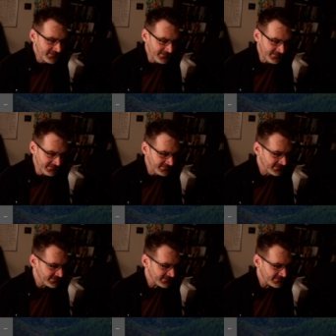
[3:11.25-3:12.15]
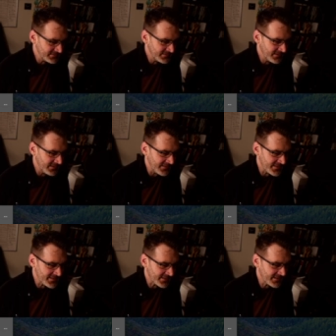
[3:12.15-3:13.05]
And then
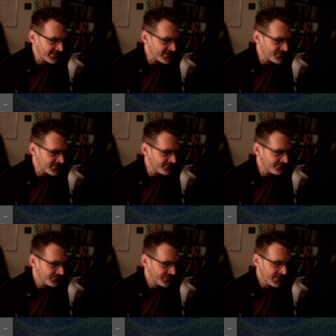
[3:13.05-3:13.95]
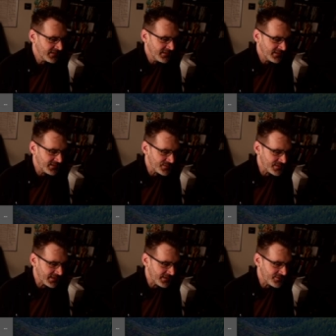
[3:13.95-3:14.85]
I select the next one. I
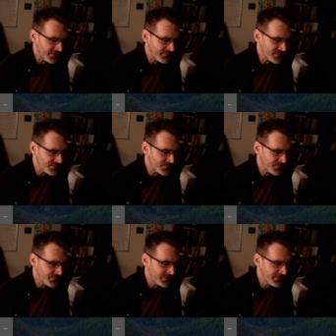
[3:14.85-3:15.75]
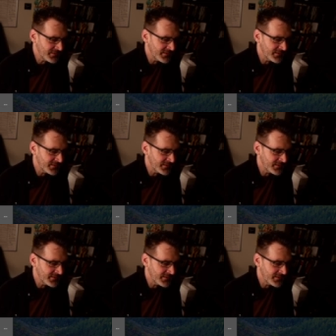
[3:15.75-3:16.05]
use the eyedropper tool.